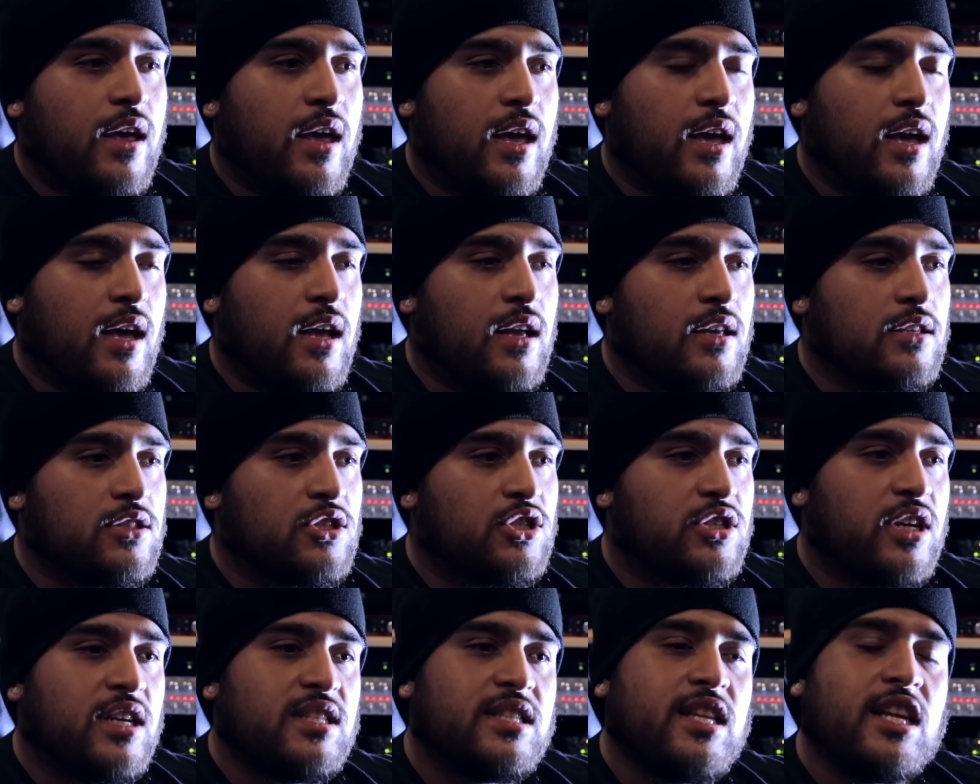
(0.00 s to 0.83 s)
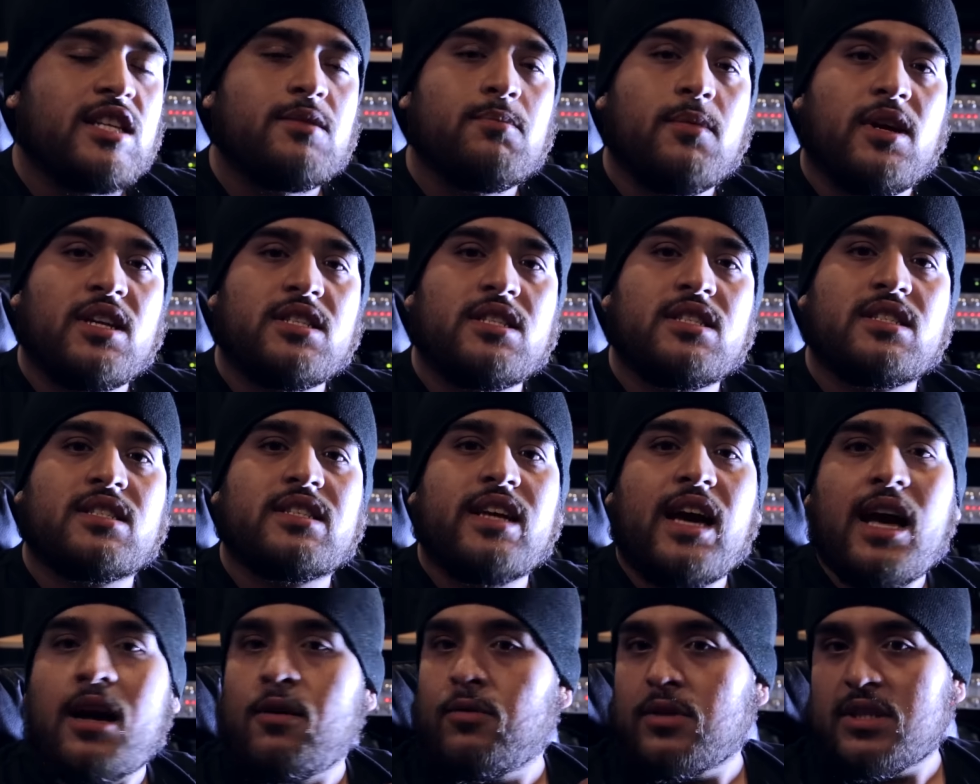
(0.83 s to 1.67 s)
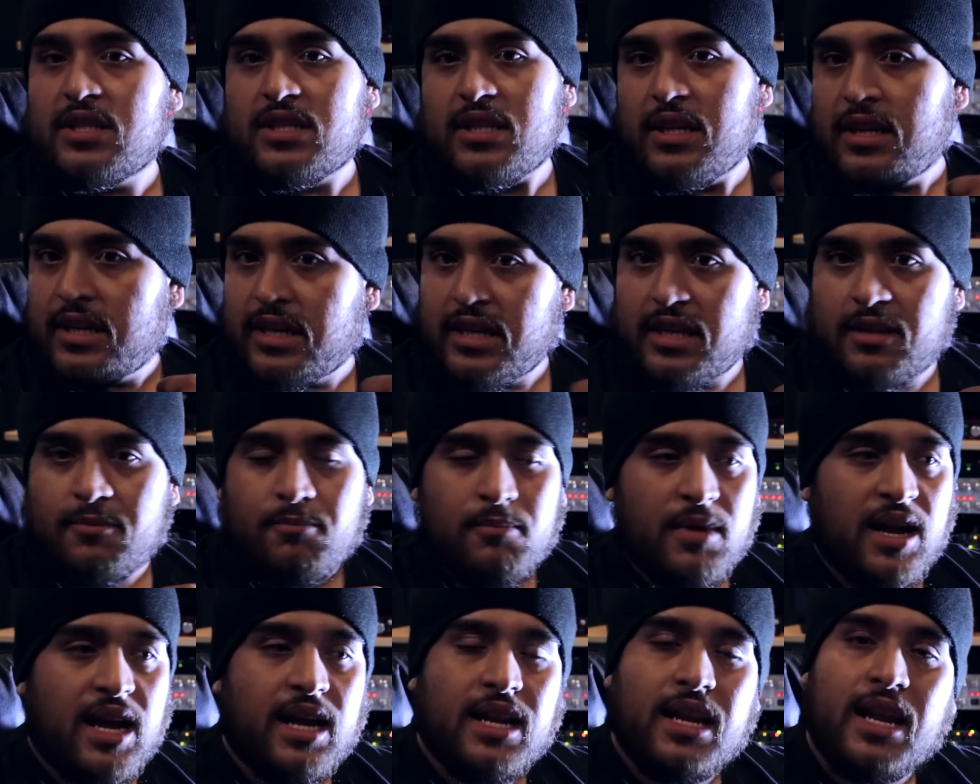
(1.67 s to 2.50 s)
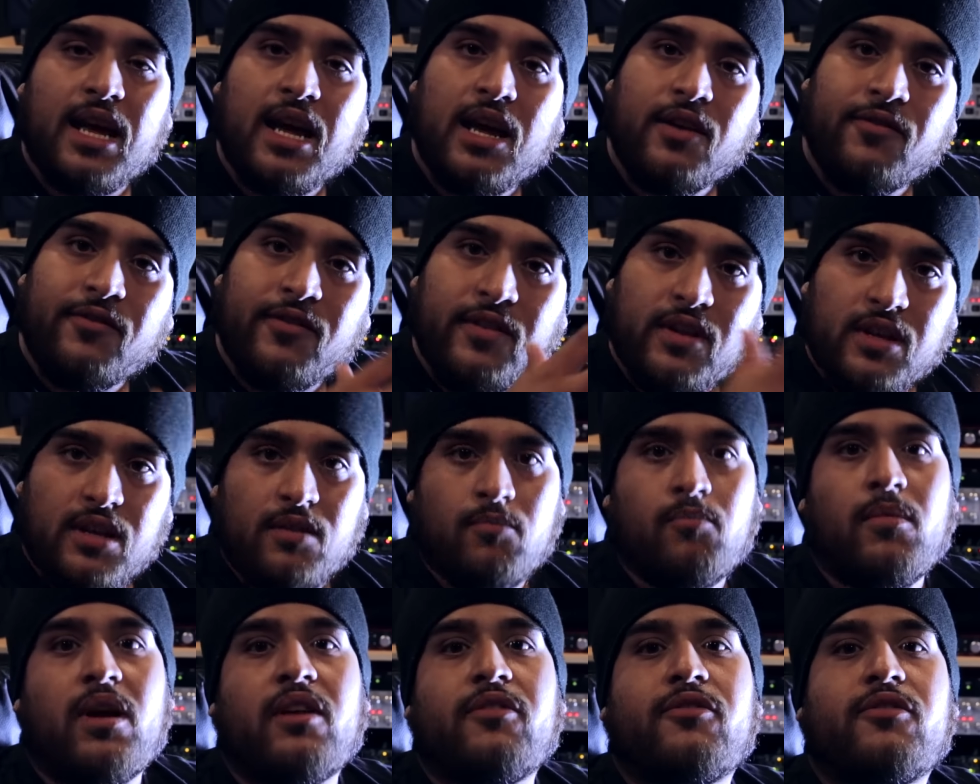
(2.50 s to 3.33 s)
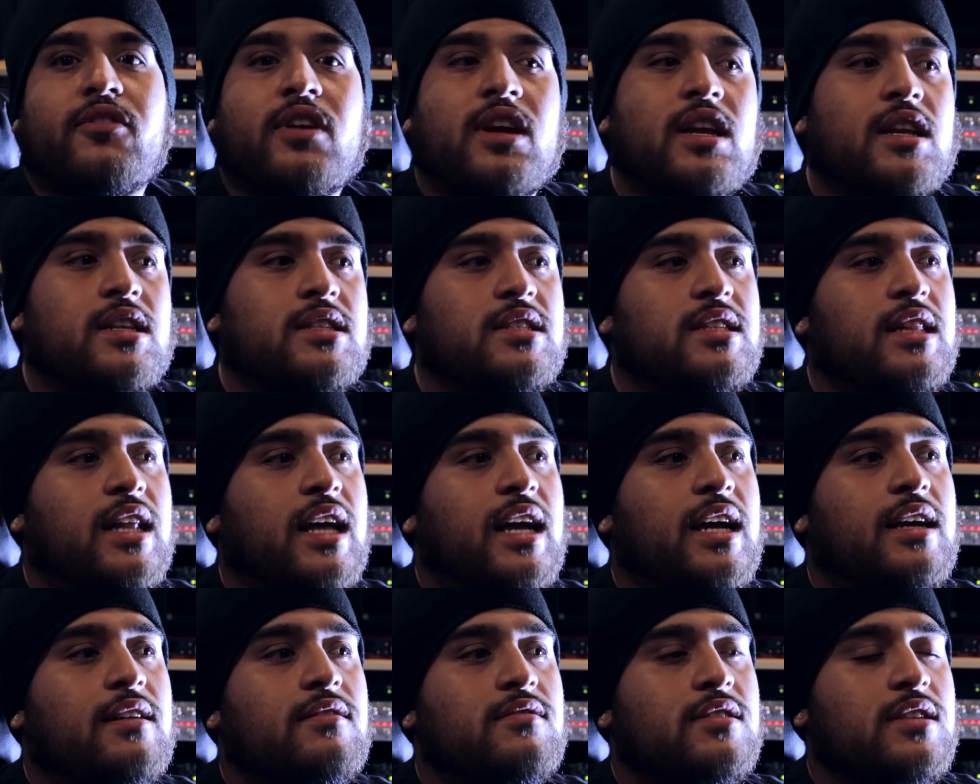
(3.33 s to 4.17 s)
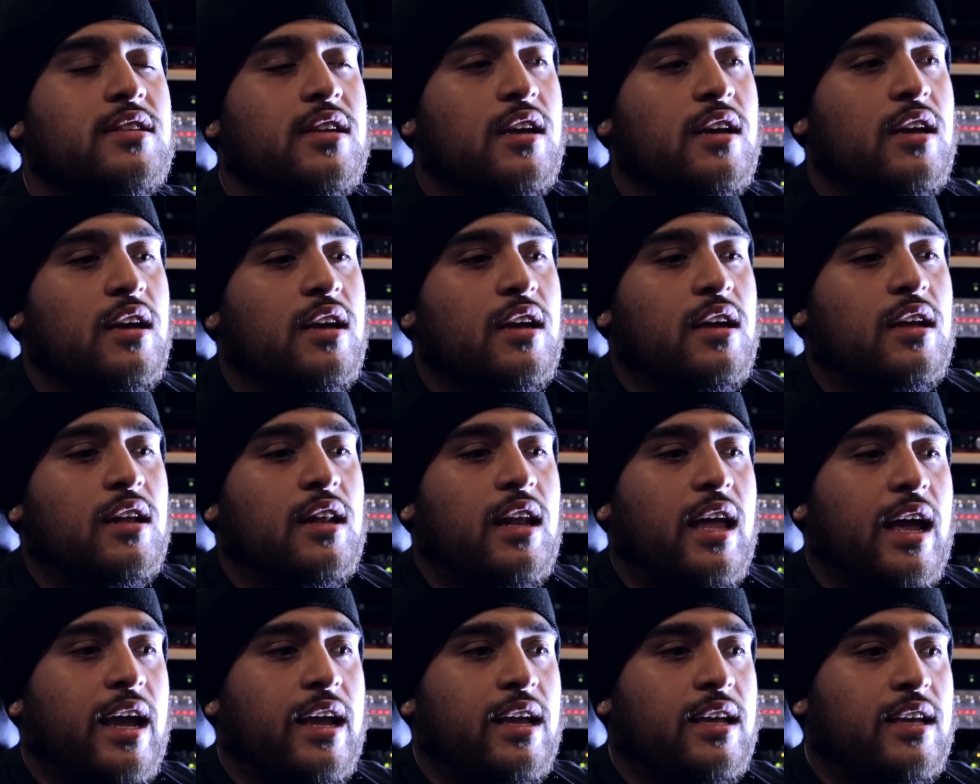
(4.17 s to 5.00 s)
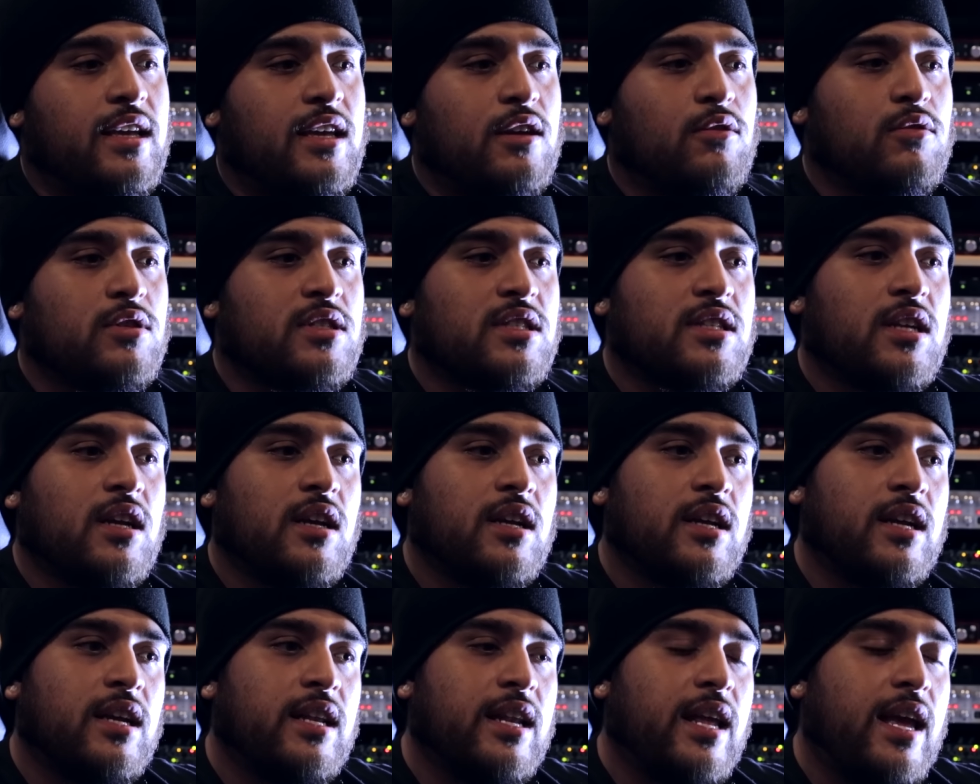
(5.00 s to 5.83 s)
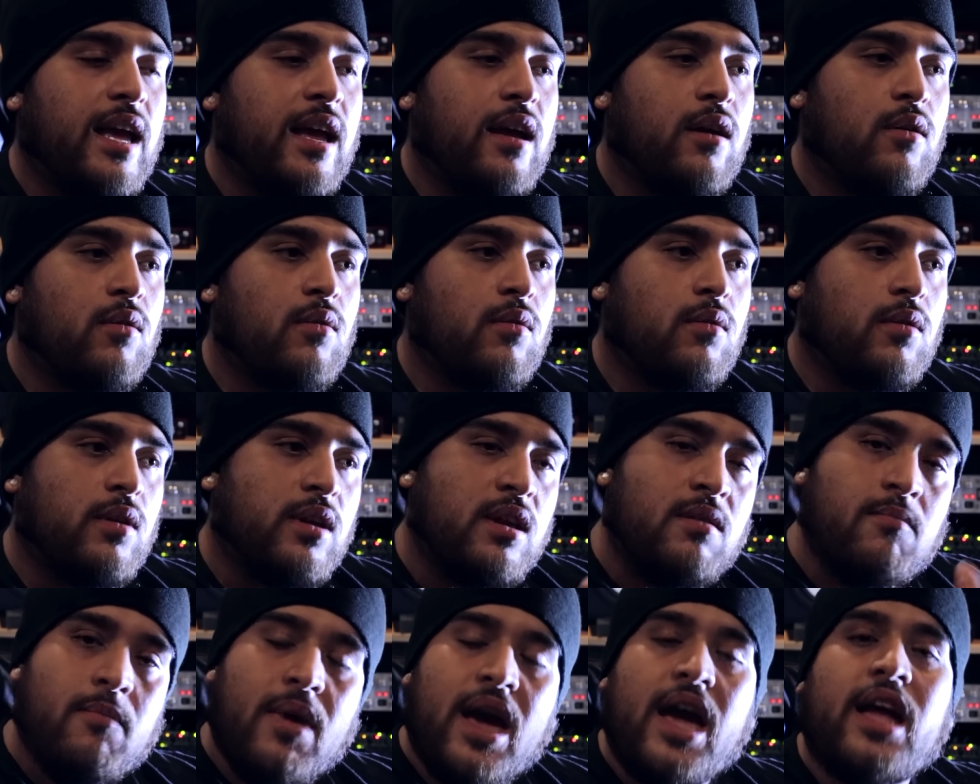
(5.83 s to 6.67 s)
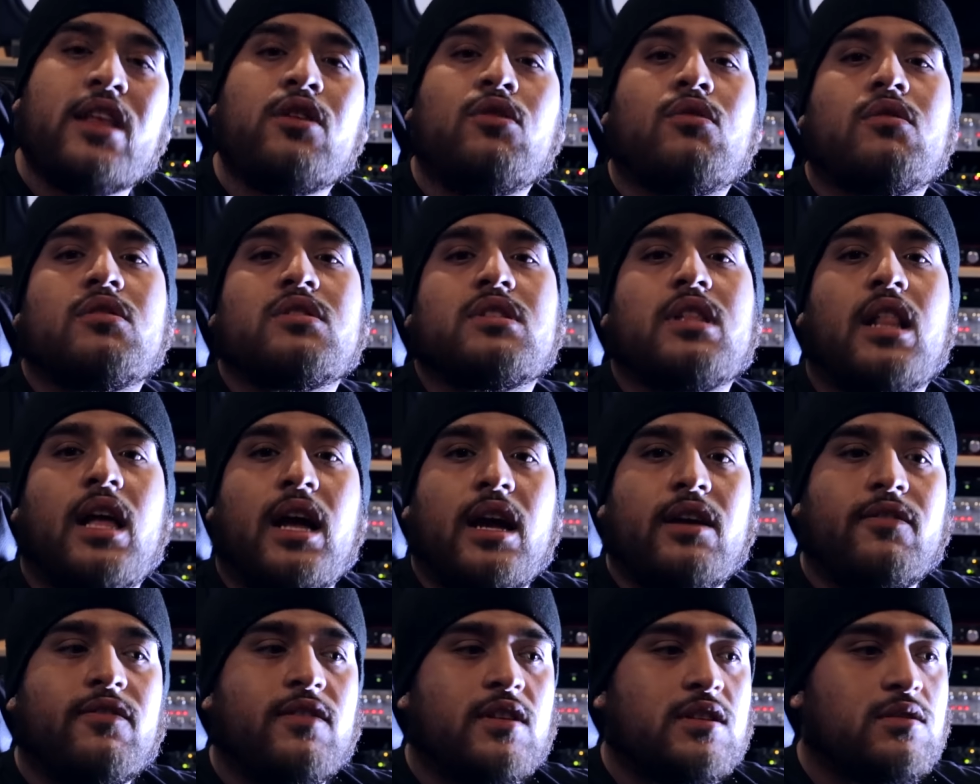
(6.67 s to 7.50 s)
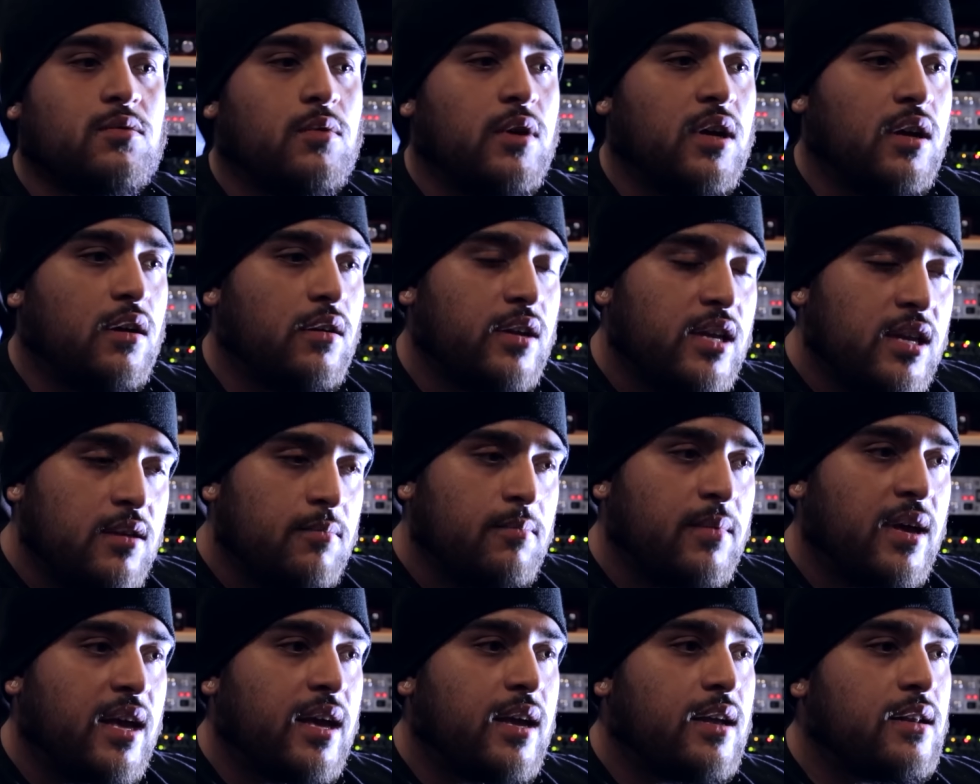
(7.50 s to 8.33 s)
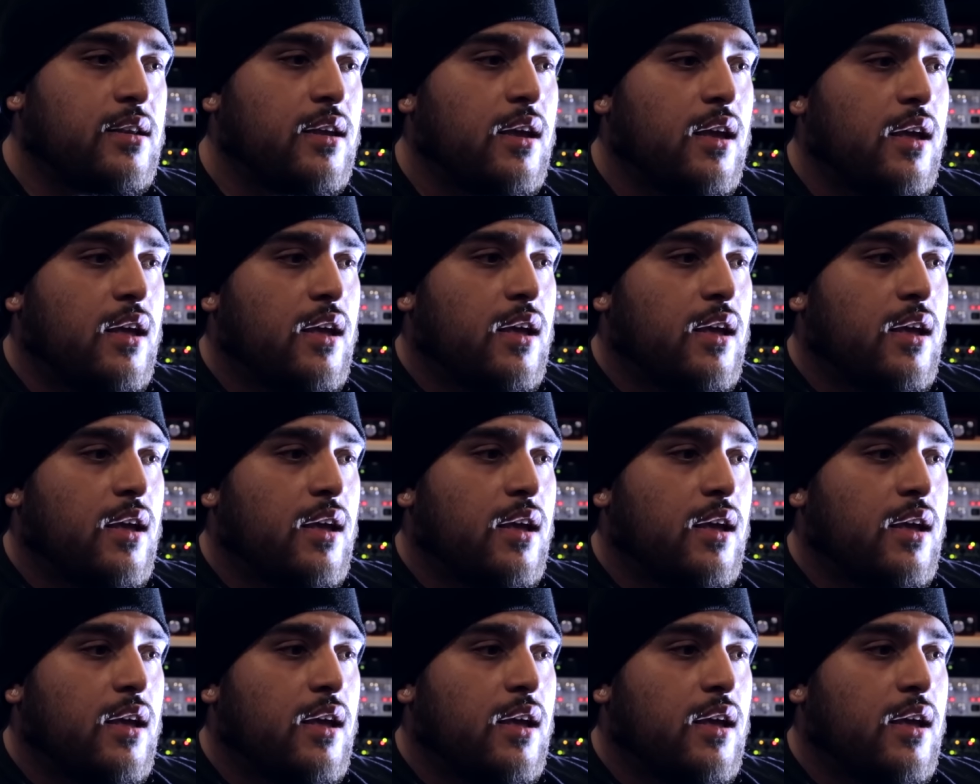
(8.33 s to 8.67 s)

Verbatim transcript: And just as much as God was tugging in my life and in my friends' lives, like he was tugging at Emmanuel's life as well, Eman.